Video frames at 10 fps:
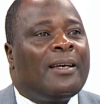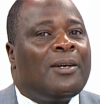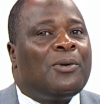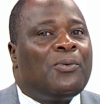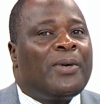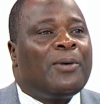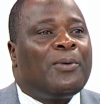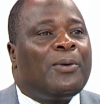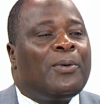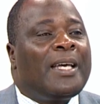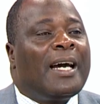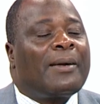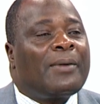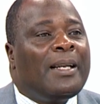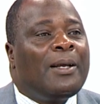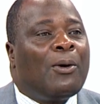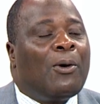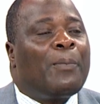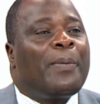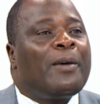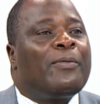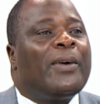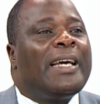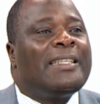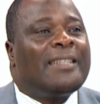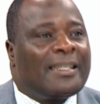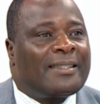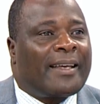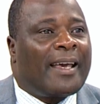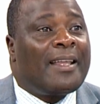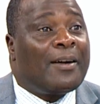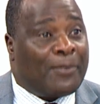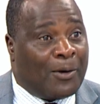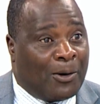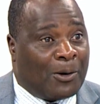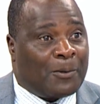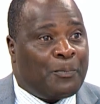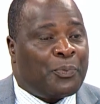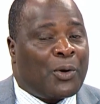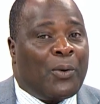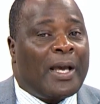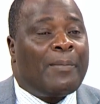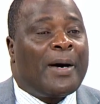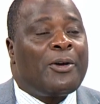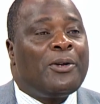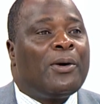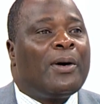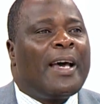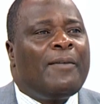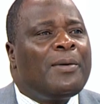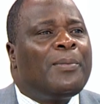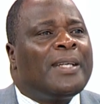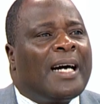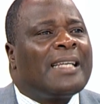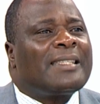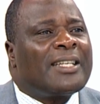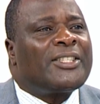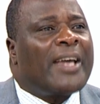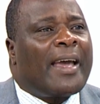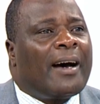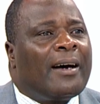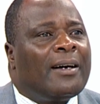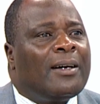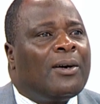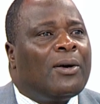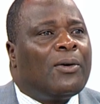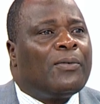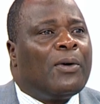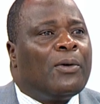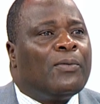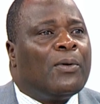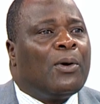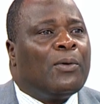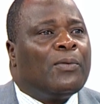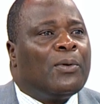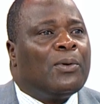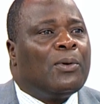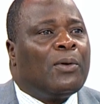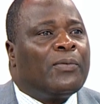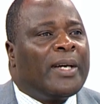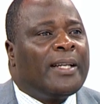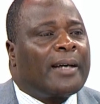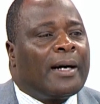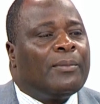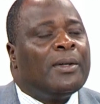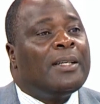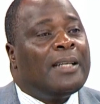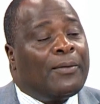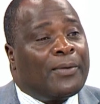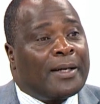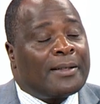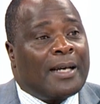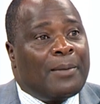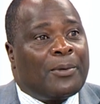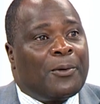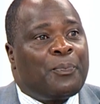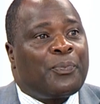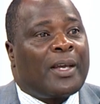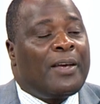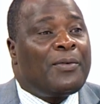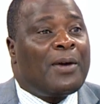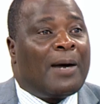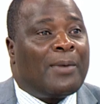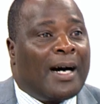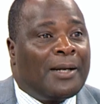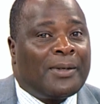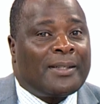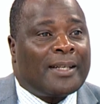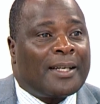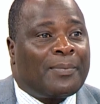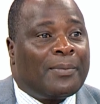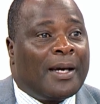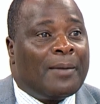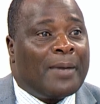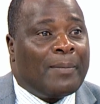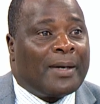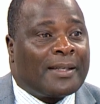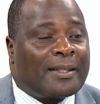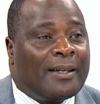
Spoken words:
we are really hoping for a just Kenya for all, whereby, you know, everybody has a share of income. Now, for example, if you have 100 church members,